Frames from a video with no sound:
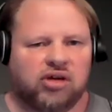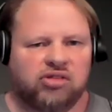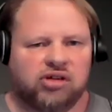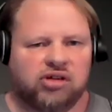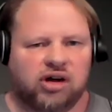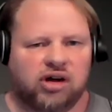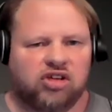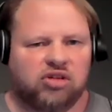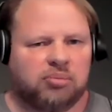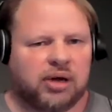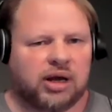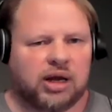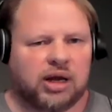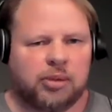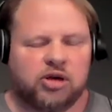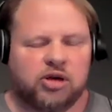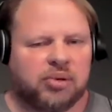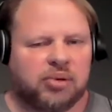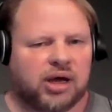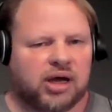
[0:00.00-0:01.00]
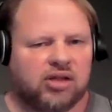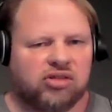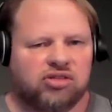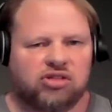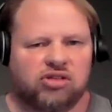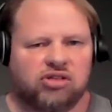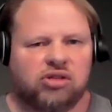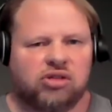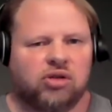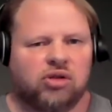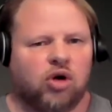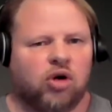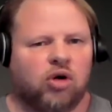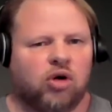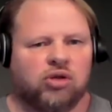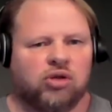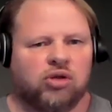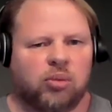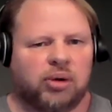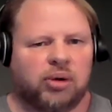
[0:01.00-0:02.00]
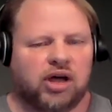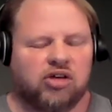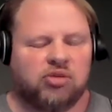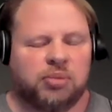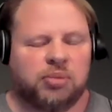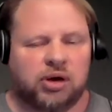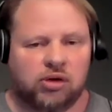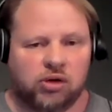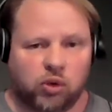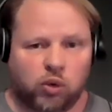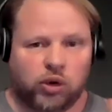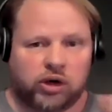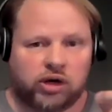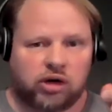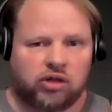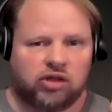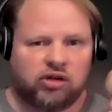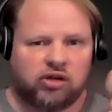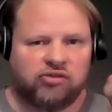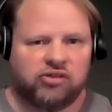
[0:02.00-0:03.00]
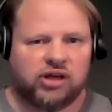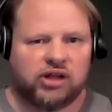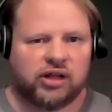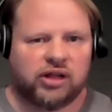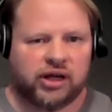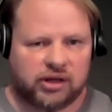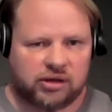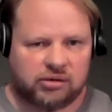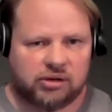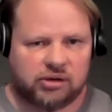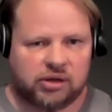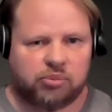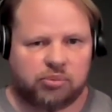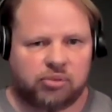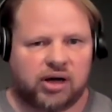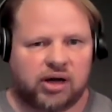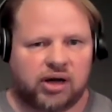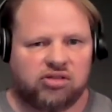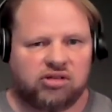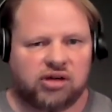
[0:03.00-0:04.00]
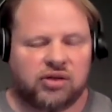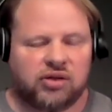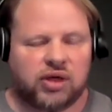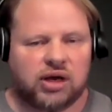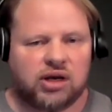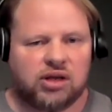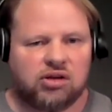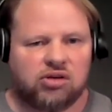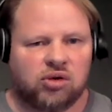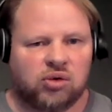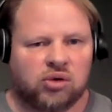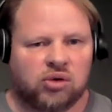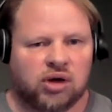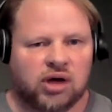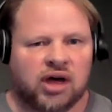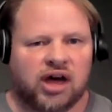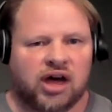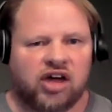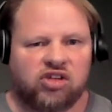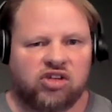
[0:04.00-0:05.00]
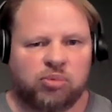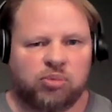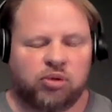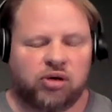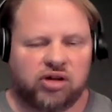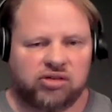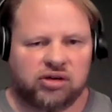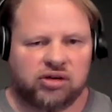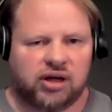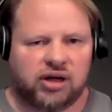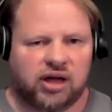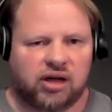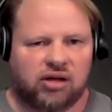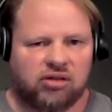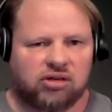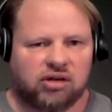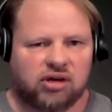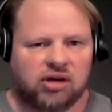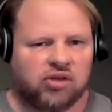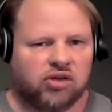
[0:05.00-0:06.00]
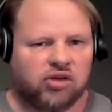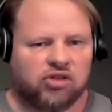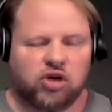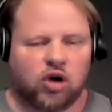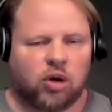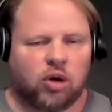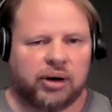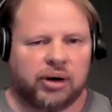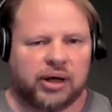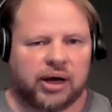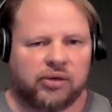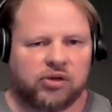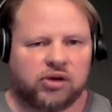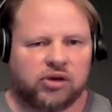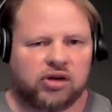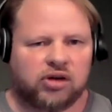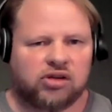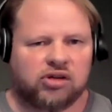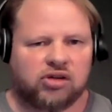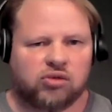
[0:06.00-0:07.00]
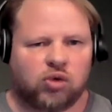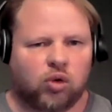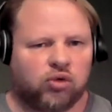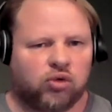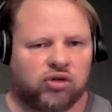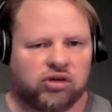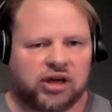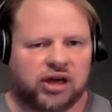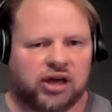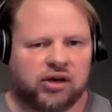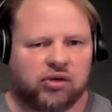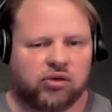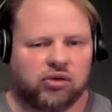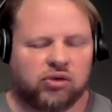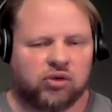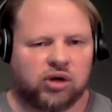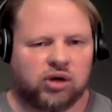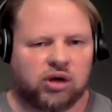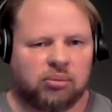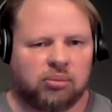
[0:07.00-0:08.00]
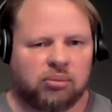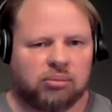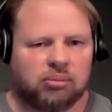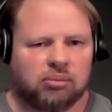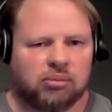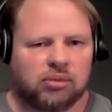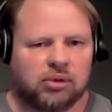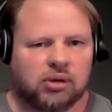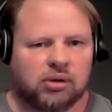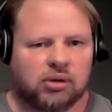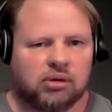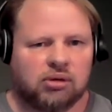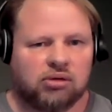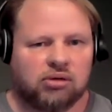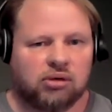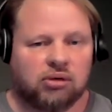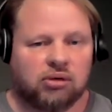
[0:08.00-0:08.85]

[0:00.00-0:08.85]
has done as many debates. Nobody has been quick on their feet like Brian's saying they need to do as Preston has. There's nobody out there that holds a candle to him. So